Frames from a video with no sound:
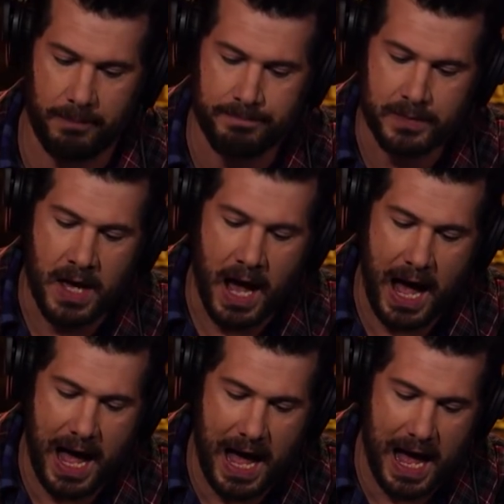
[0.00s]

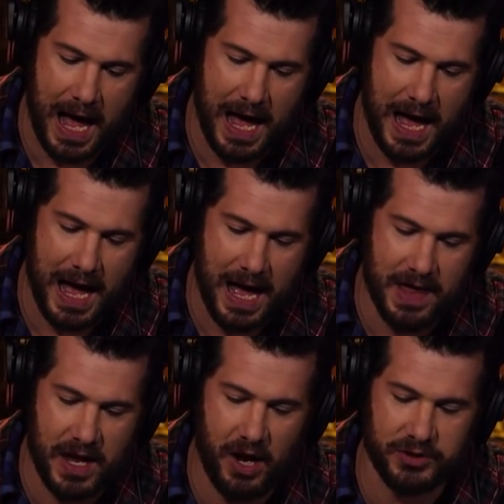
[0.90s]
Uh,
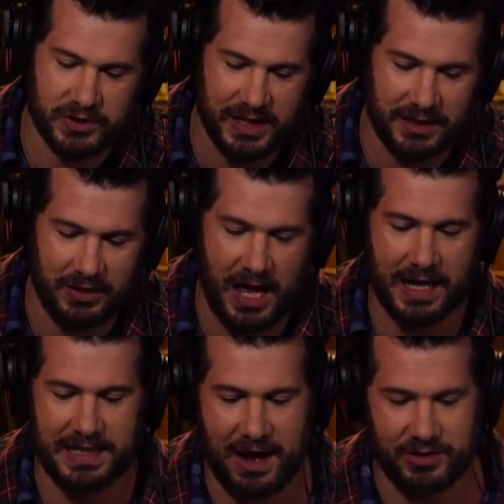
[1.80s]
they also said that
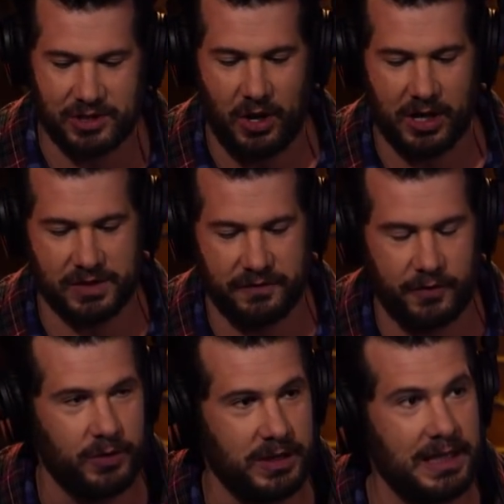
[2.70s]
lockdowns as long as a
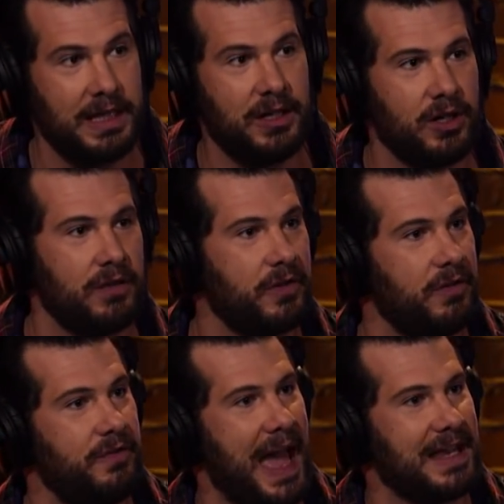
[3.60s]
full year for
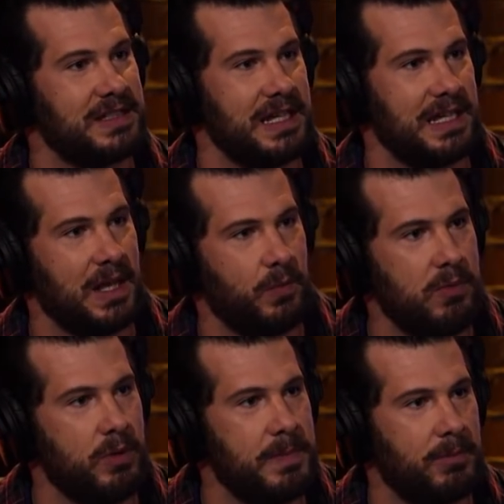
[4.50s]
a vaccine that we
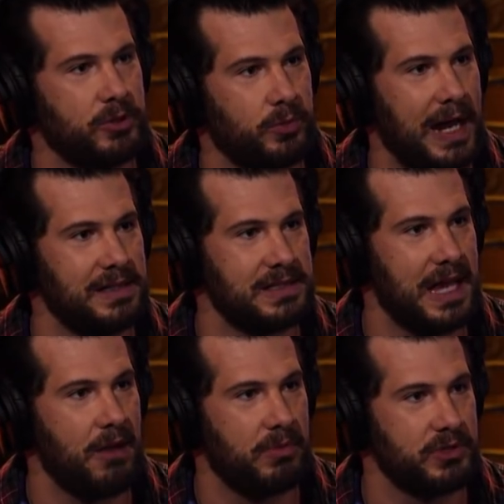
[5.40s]
would be able to ride this
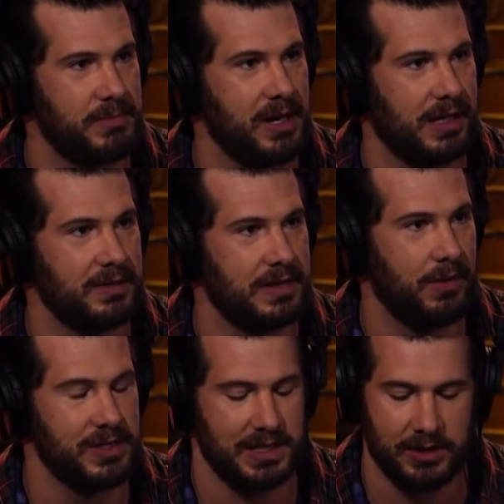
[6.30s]
out. Most Americans now
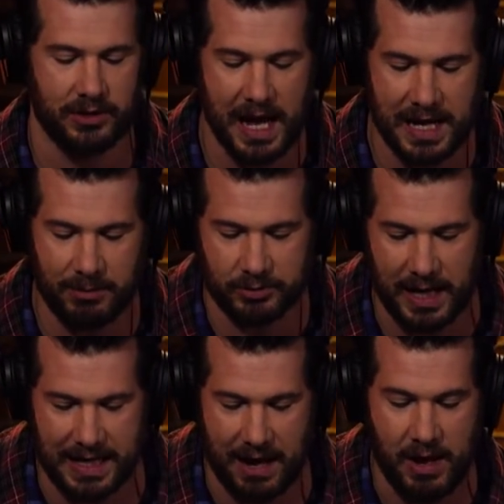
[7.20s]
are saying that they're not able to
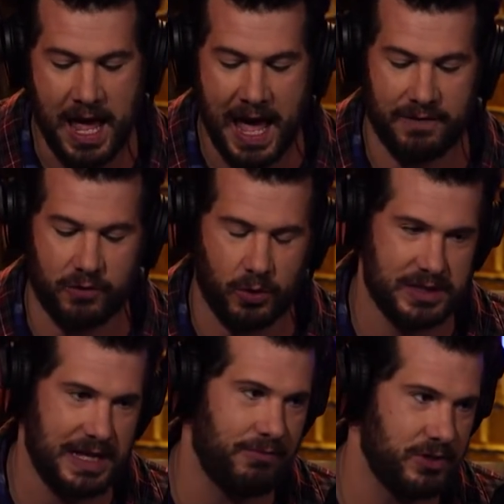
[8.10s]
ride it out, and of course
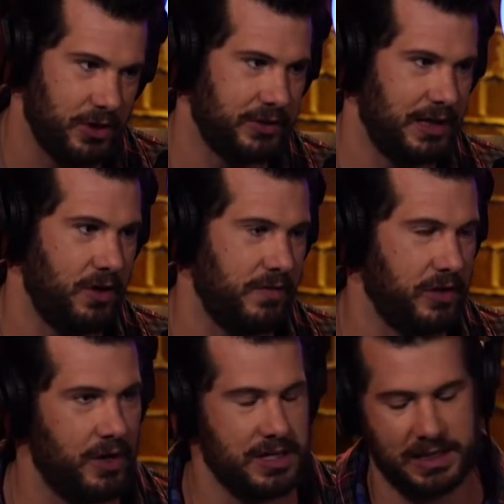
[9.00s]
that resulted in over
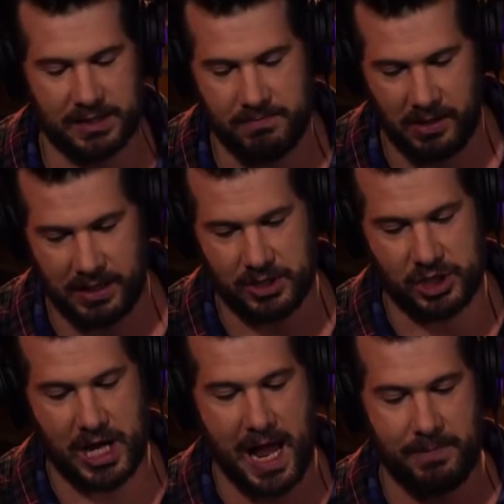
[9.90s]
36 million
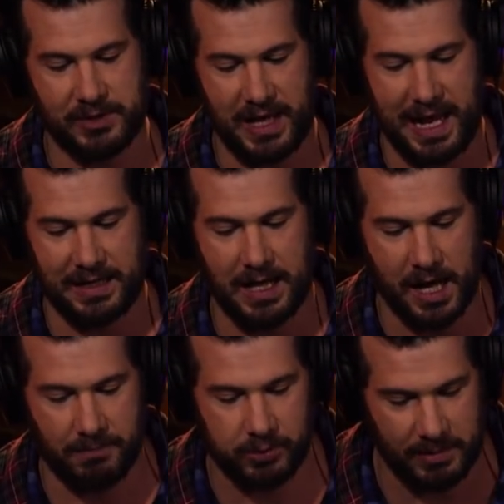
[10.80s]
jobs and uh,
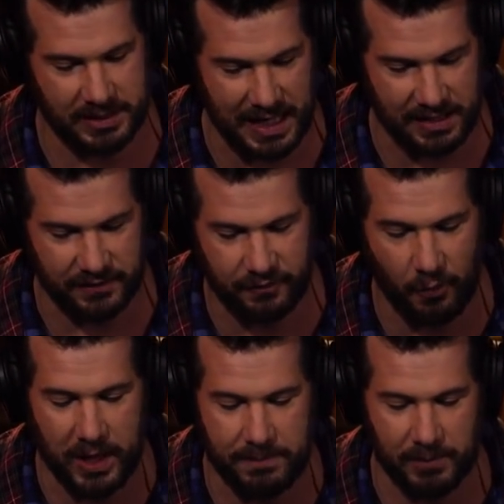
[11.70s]
unemployment as high as
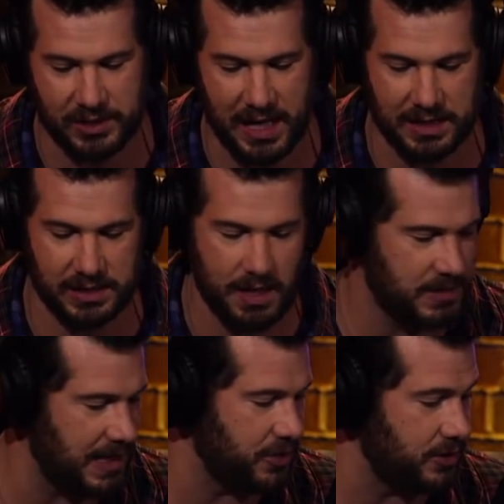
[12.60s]
40 percent in some
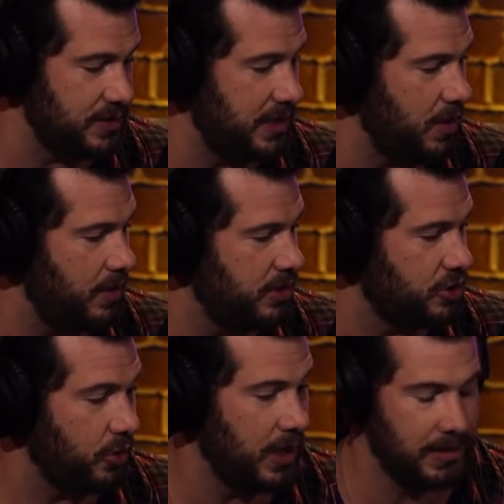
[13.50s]
states, wow, or as they know stuff. it in
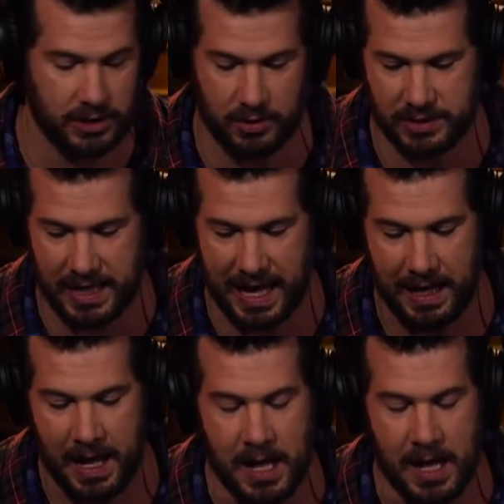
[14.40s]
Detroit Tuesday.